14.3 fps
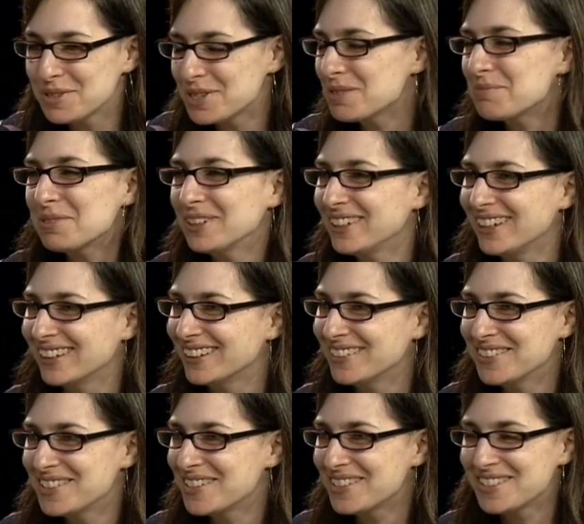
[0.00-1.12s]
was just brilliant. It
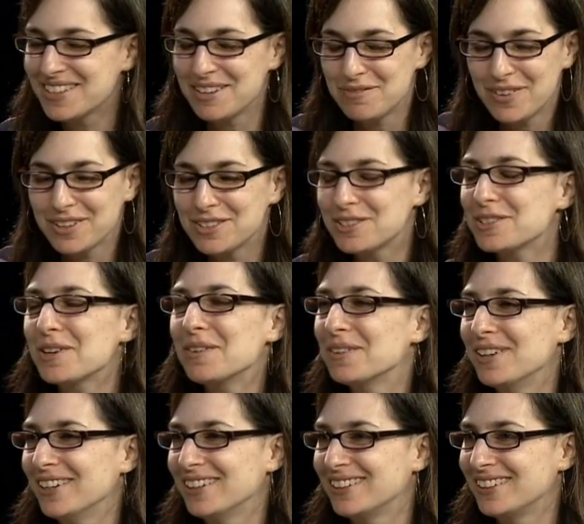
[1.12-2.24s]
felt so
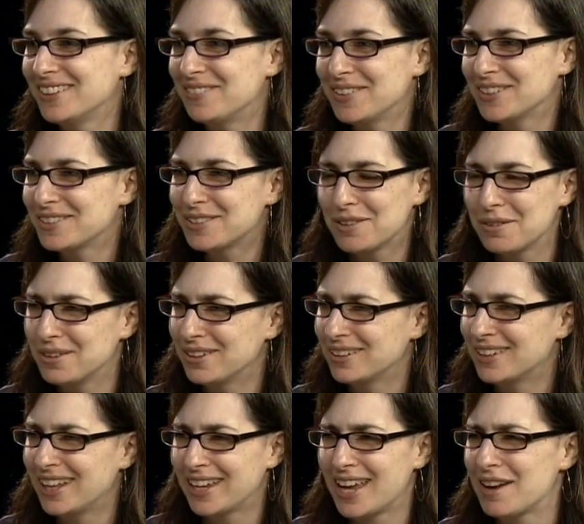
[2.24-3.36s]
good. It felt so
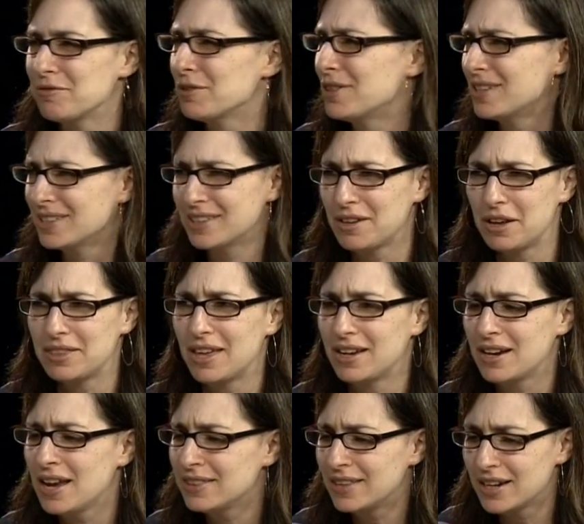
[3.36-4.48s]
good. Like everything
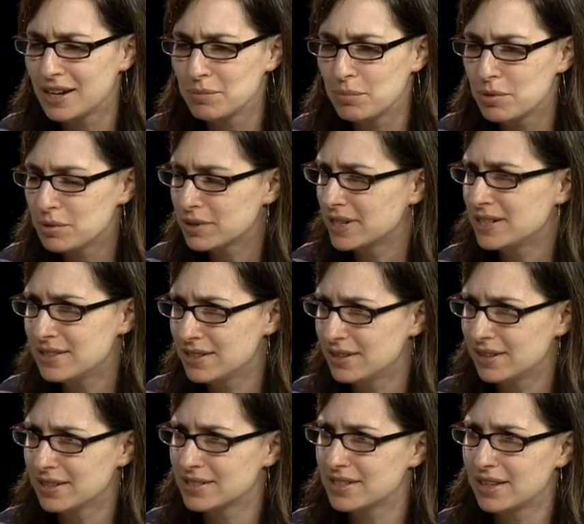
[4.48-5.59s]
that I poured into
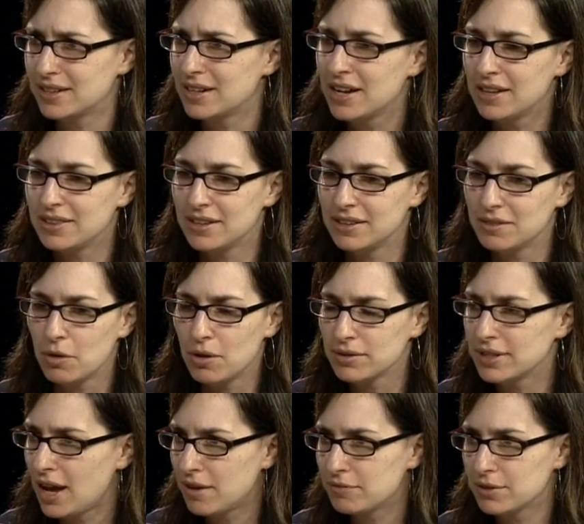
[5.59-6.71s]
this, that all
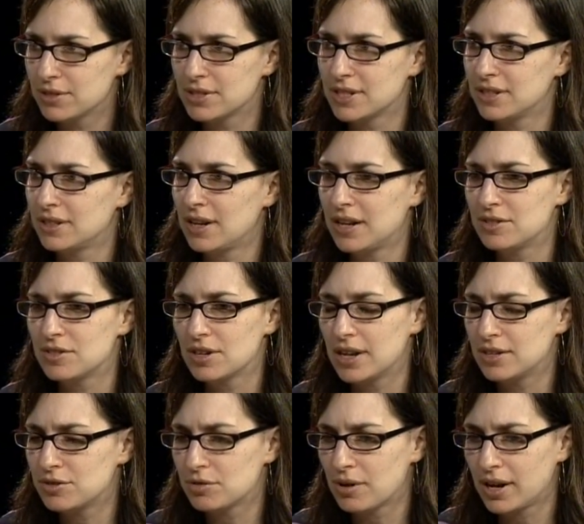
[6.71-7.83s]
the efforts
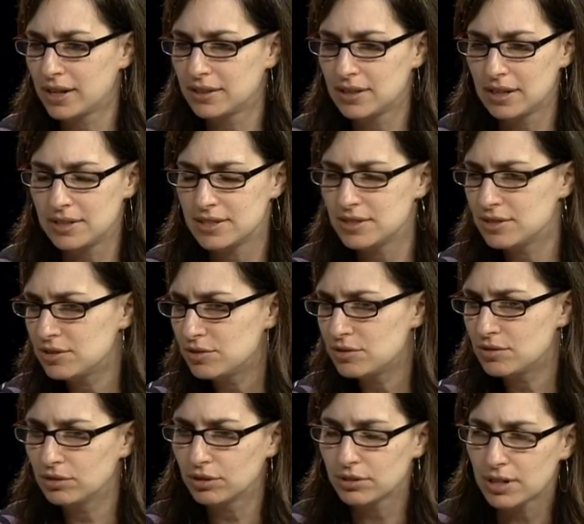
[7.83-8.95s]
and trying and
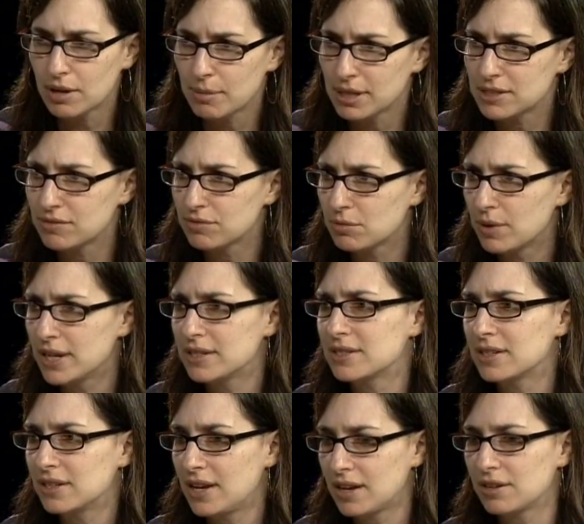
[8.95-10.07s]
learning about different ways
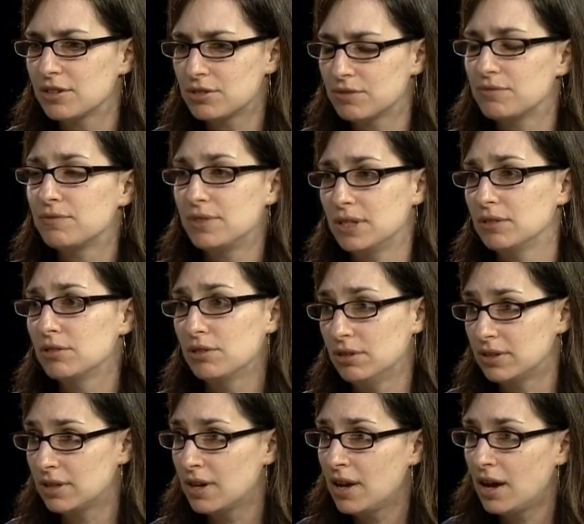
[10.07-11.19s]
to get her to feel
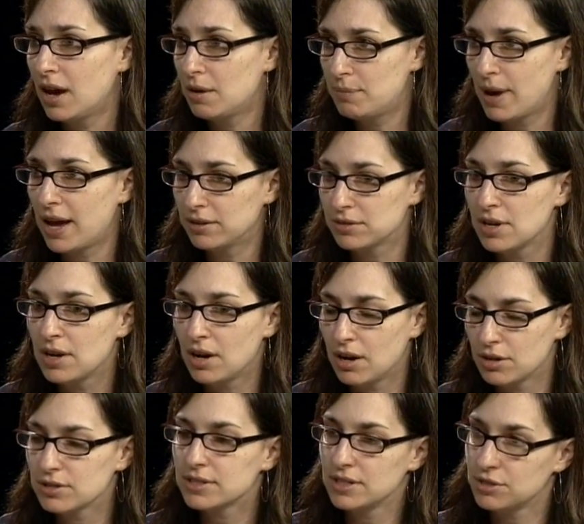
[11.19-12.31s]
good about
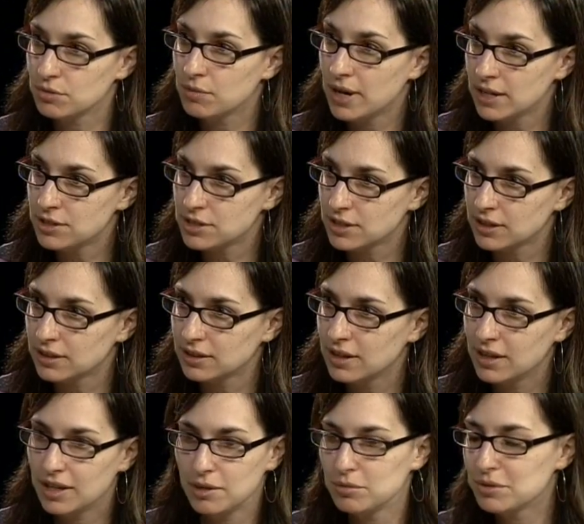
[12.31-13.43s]
her situation,
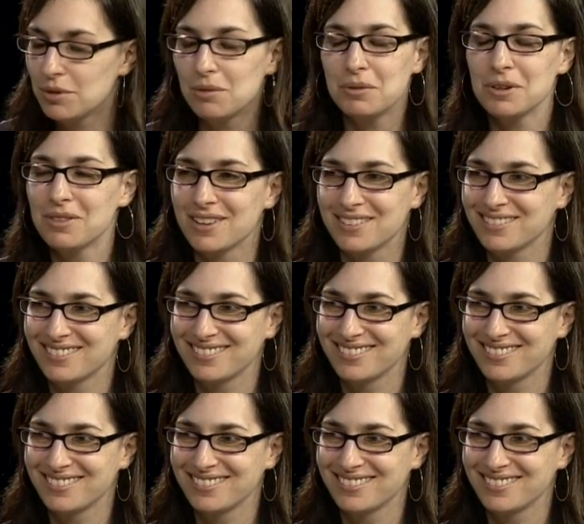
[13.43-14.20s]
it was all worth it.